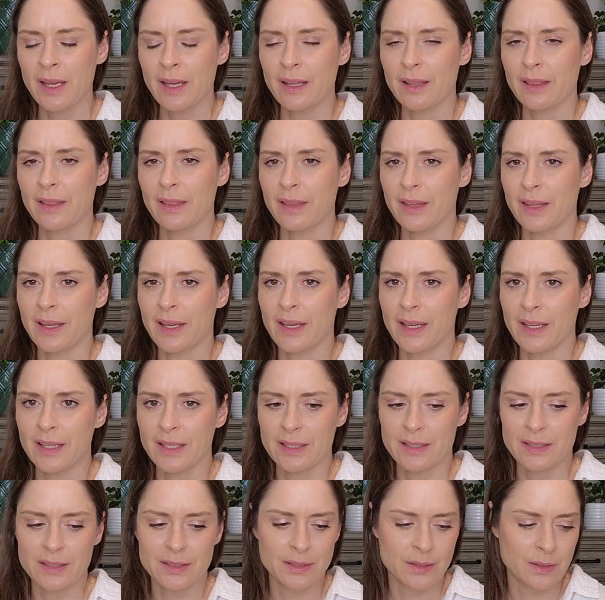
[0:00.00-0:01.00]

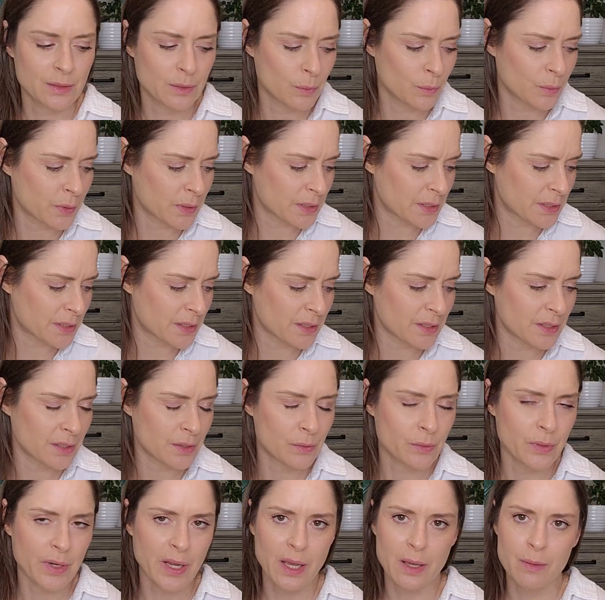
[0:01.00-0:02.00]
than the ones that are
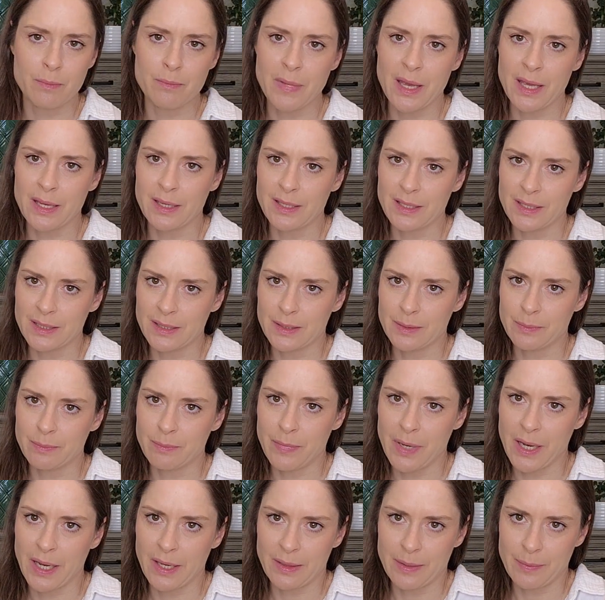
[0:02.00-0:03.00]
recommended
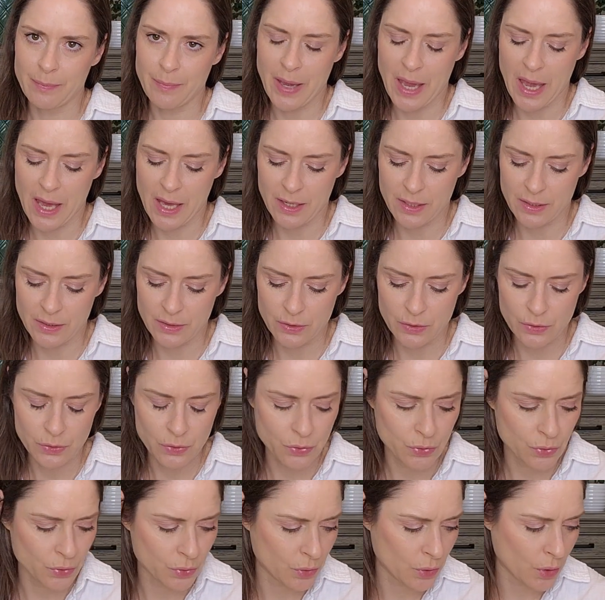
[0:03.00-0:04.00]
by the pattern.
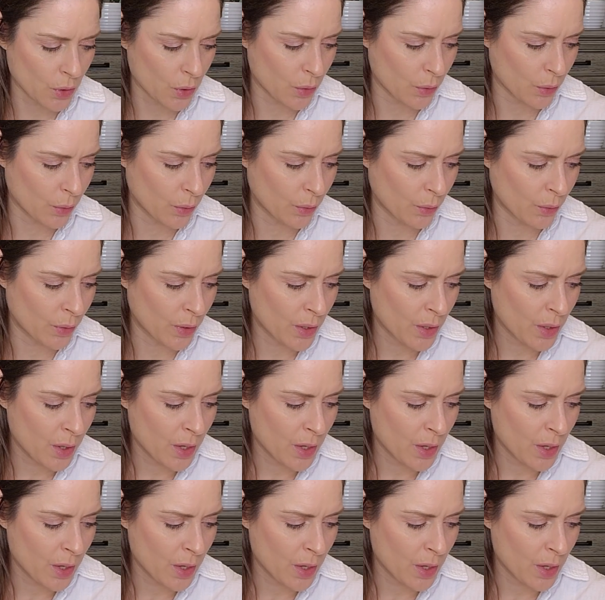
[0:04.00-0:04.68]
So